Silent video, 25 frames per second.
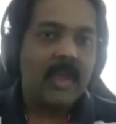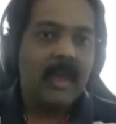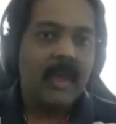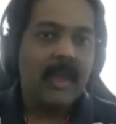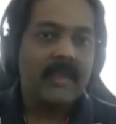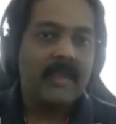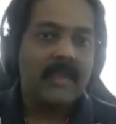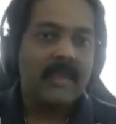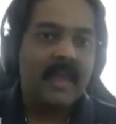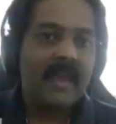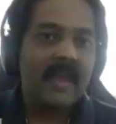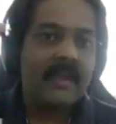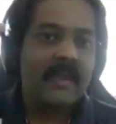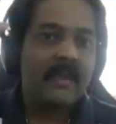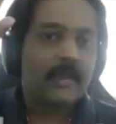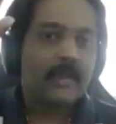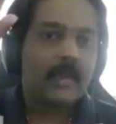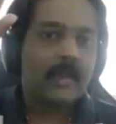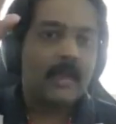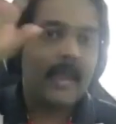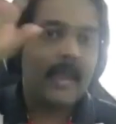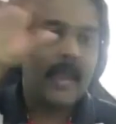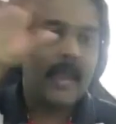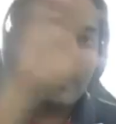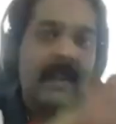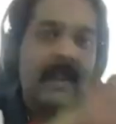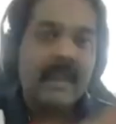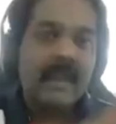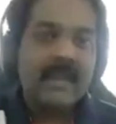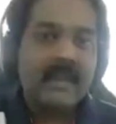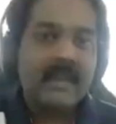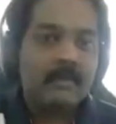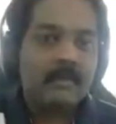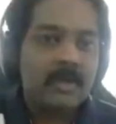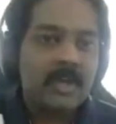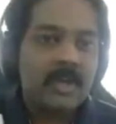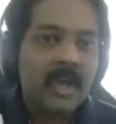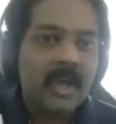and had
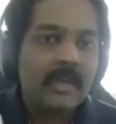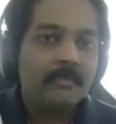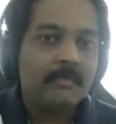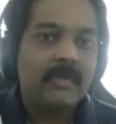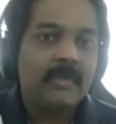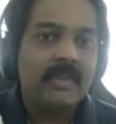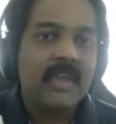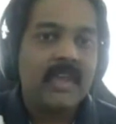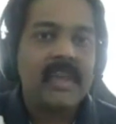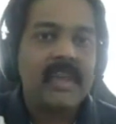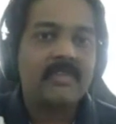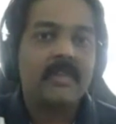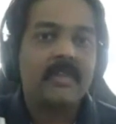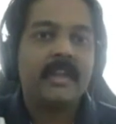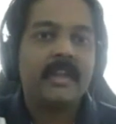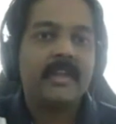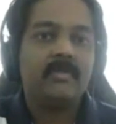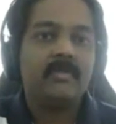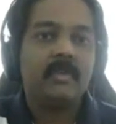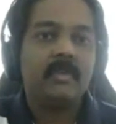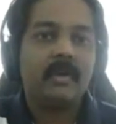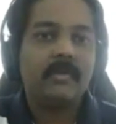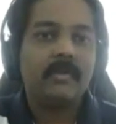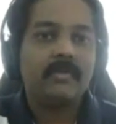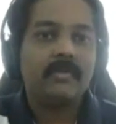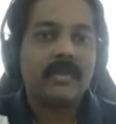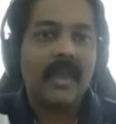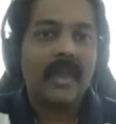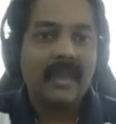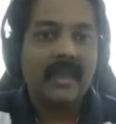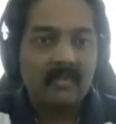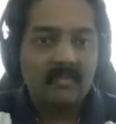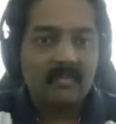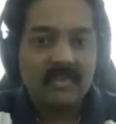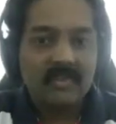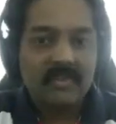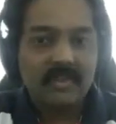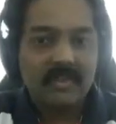LWIP as a network
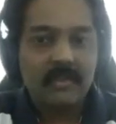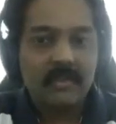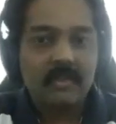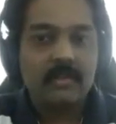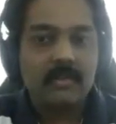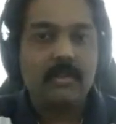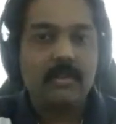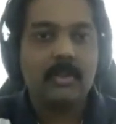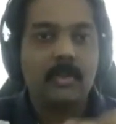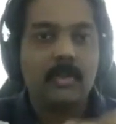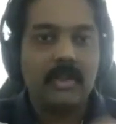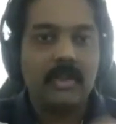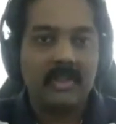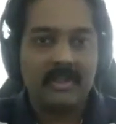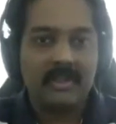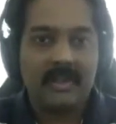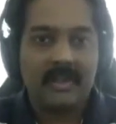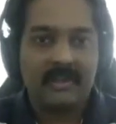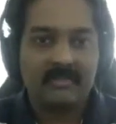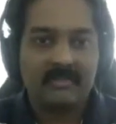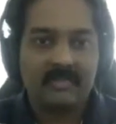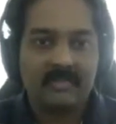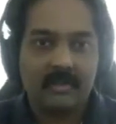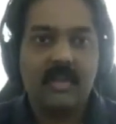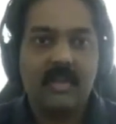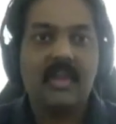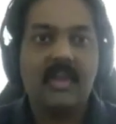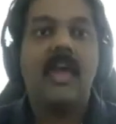stack within Unikraft,